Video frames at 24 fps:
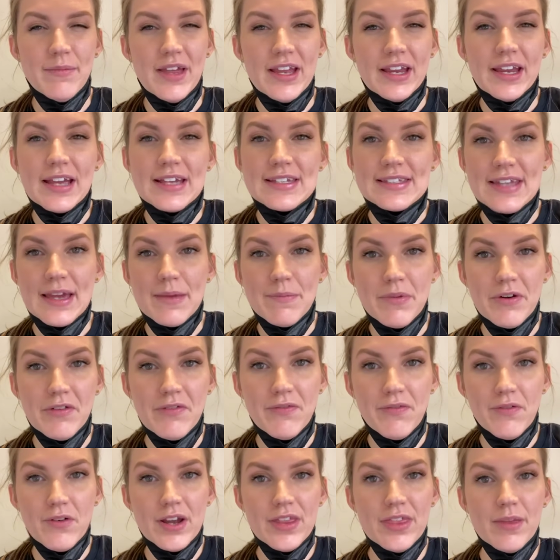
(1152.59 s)
Like I said
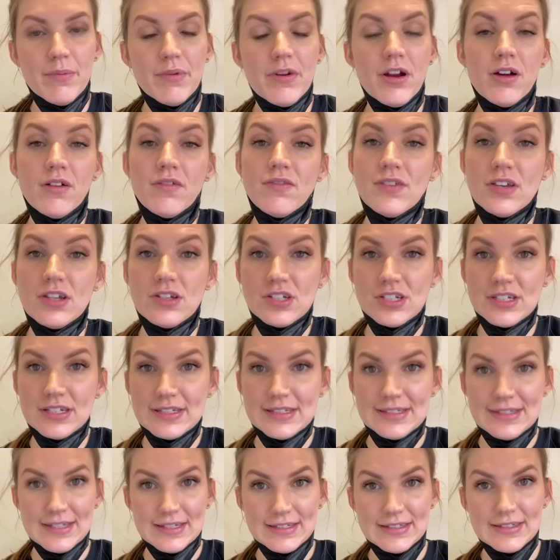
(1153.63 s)
before, the ProFusion
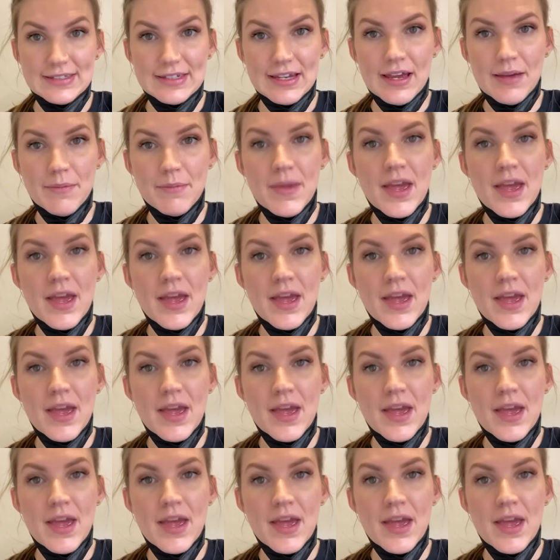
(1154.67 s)
system